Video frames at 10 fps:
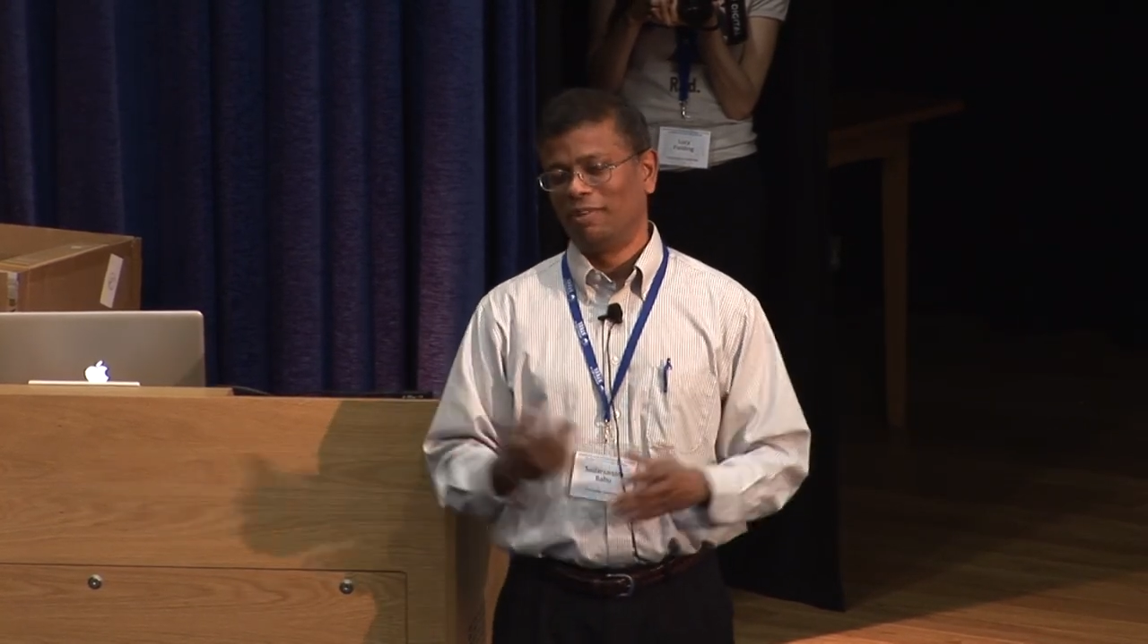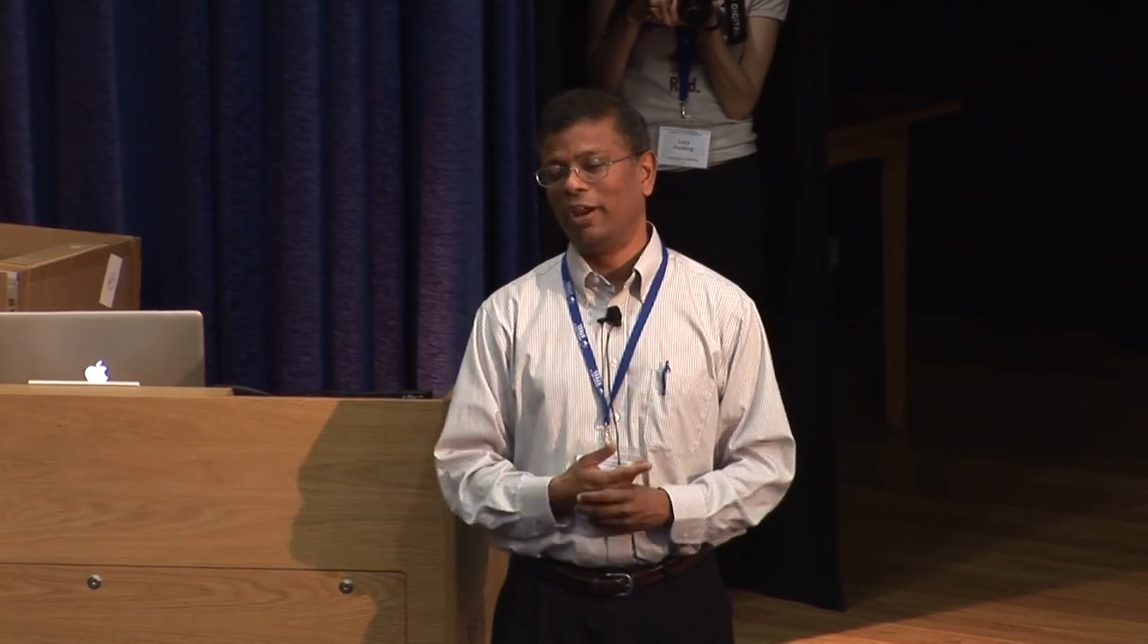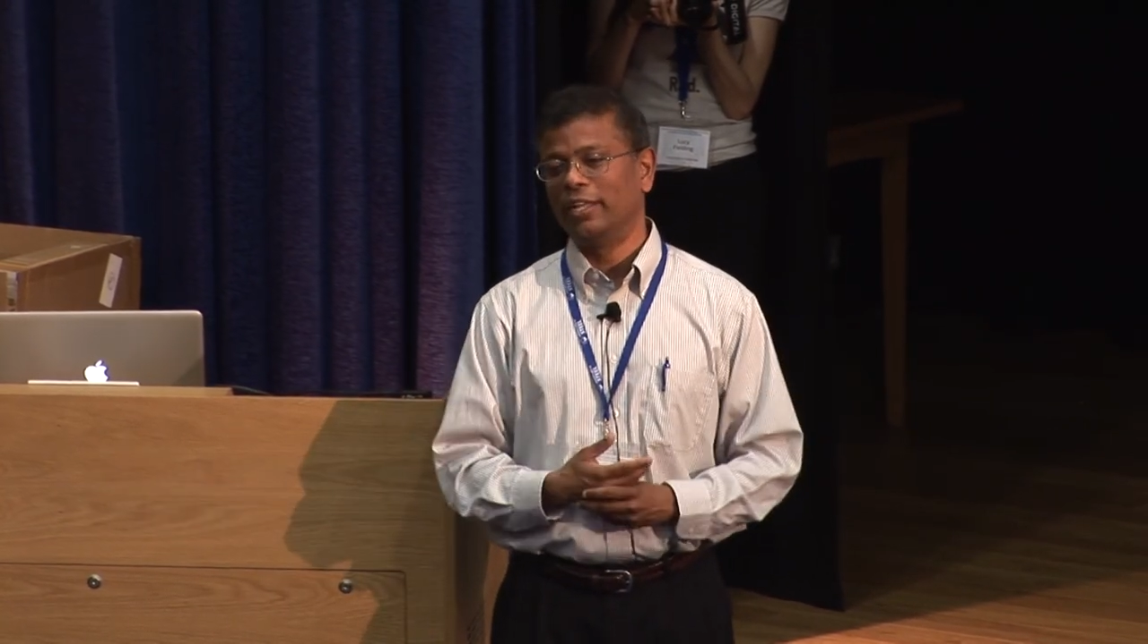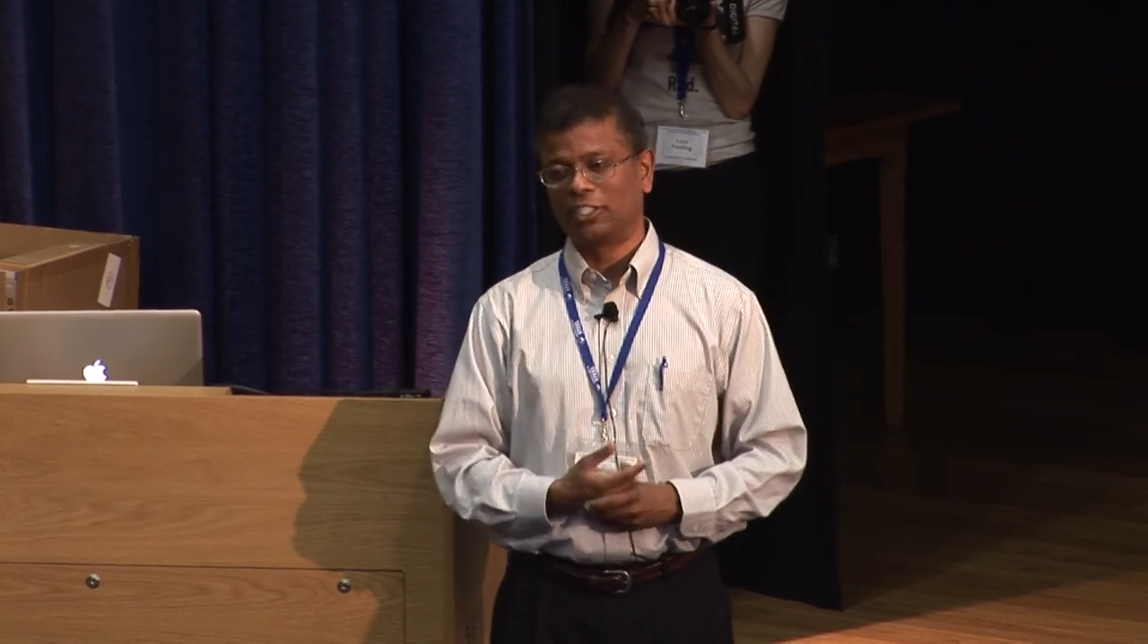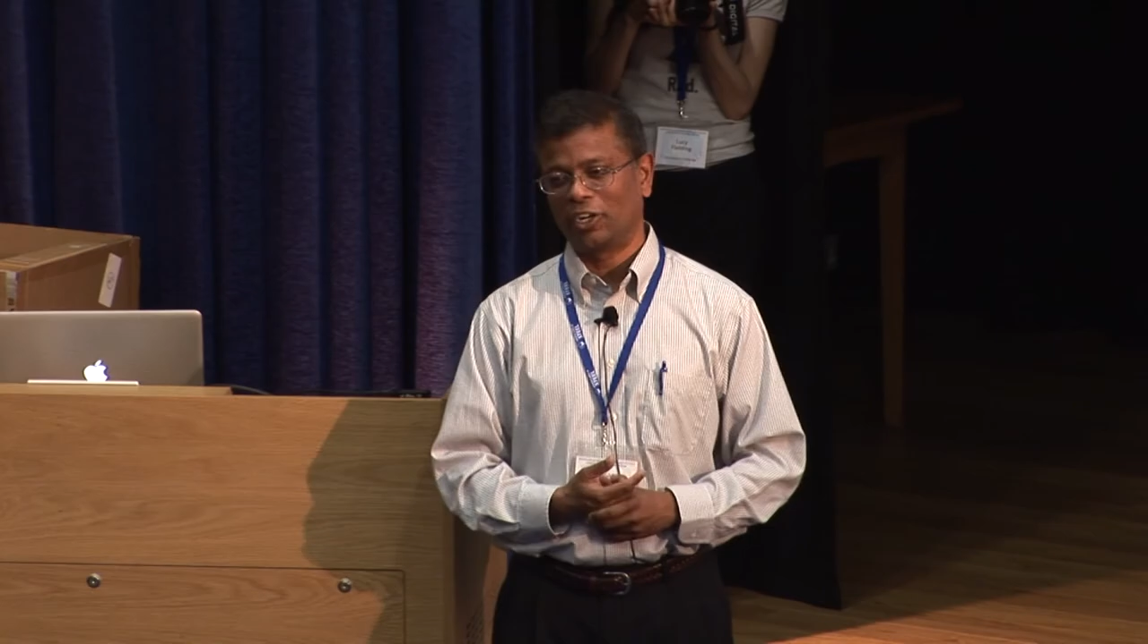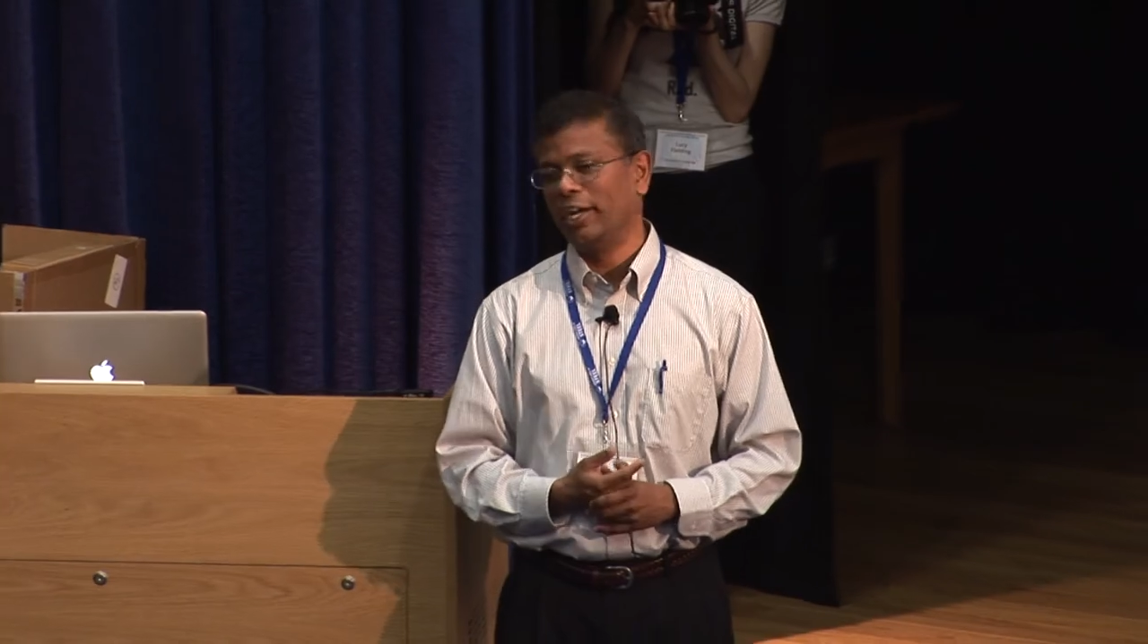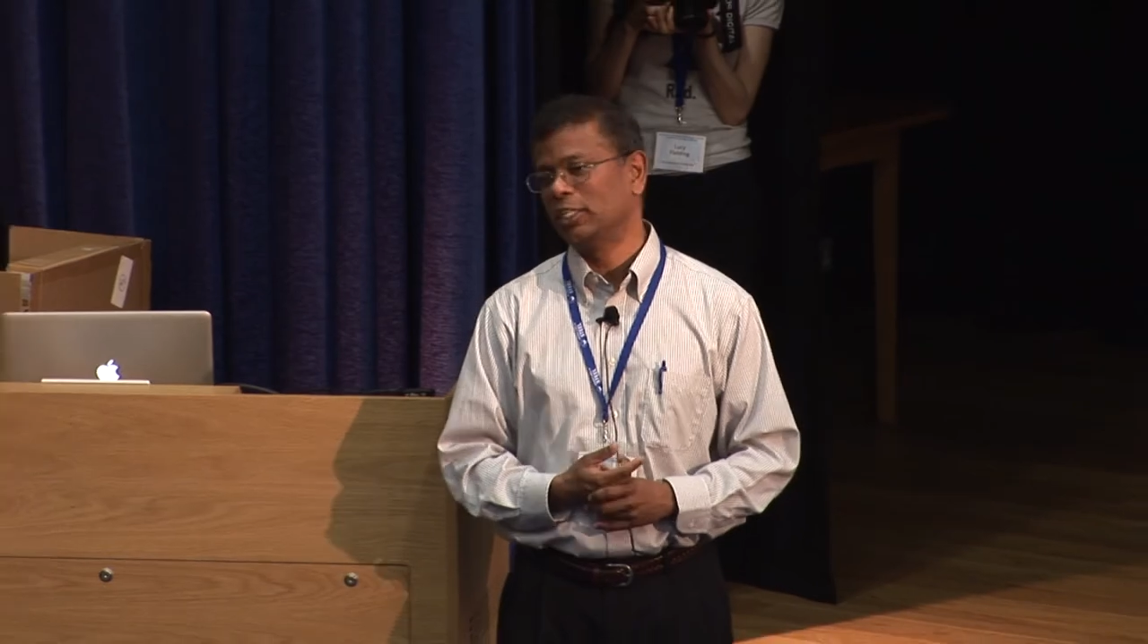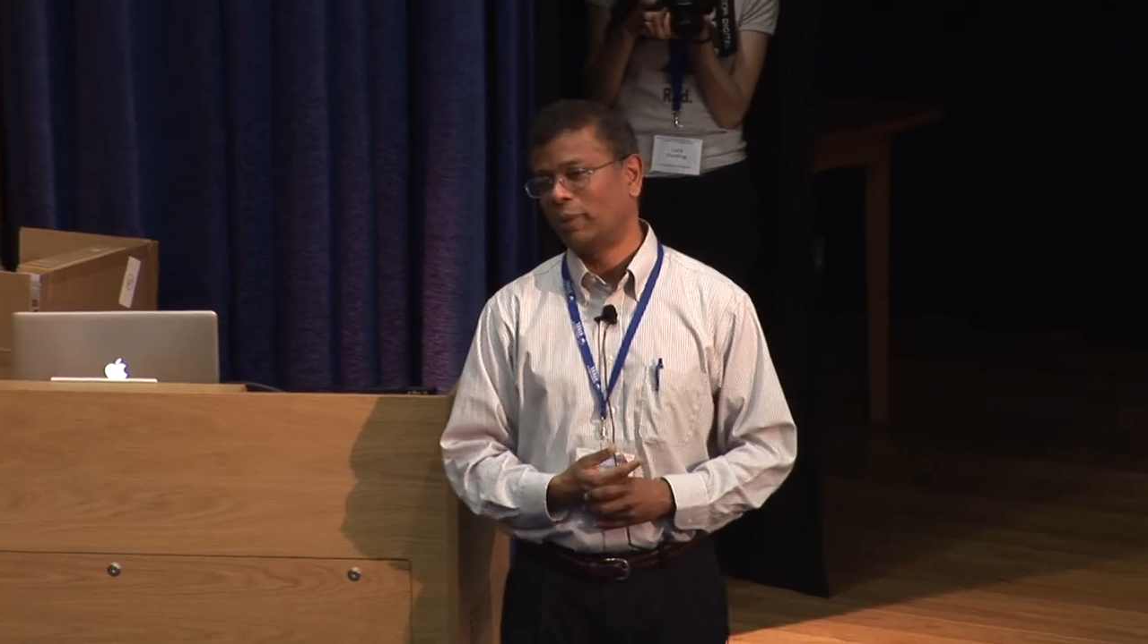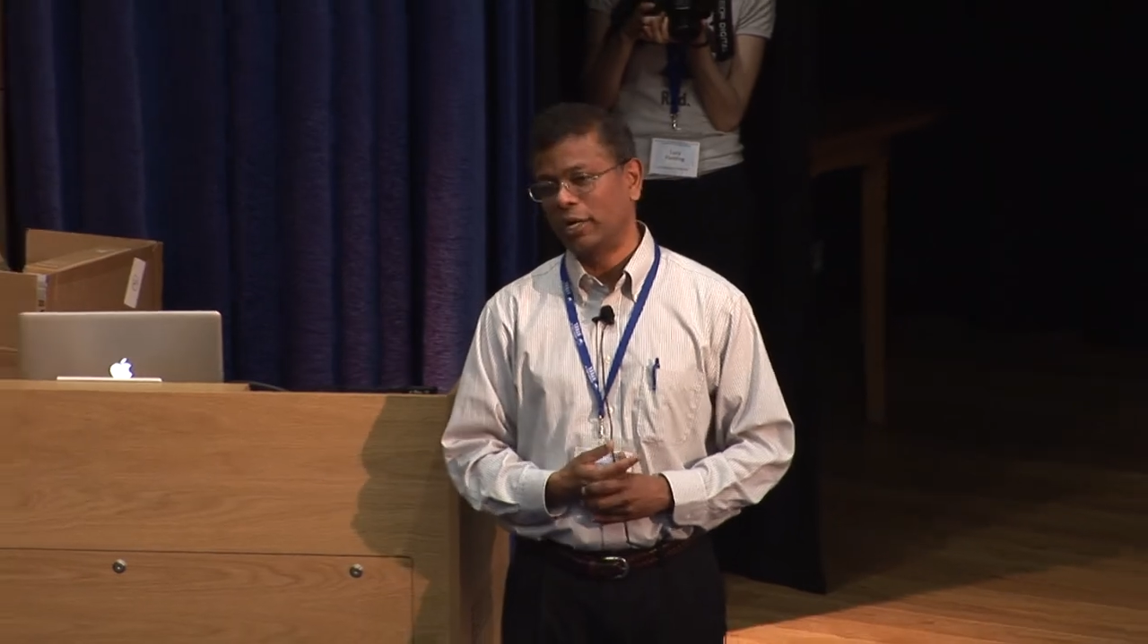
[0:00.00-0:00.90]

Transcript: where the strain is